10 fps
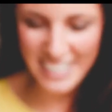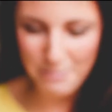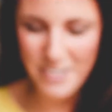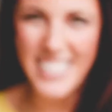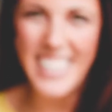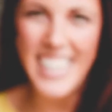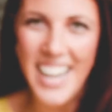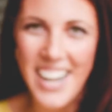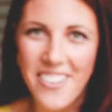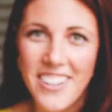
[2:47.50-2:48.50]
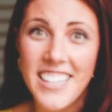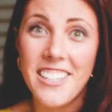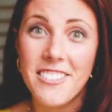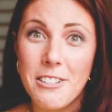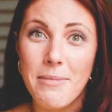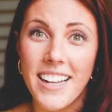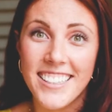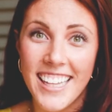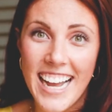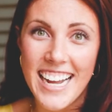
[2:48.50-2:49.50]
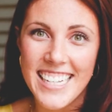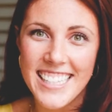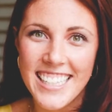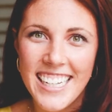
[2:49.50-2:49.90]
Esposito," and he was in my class.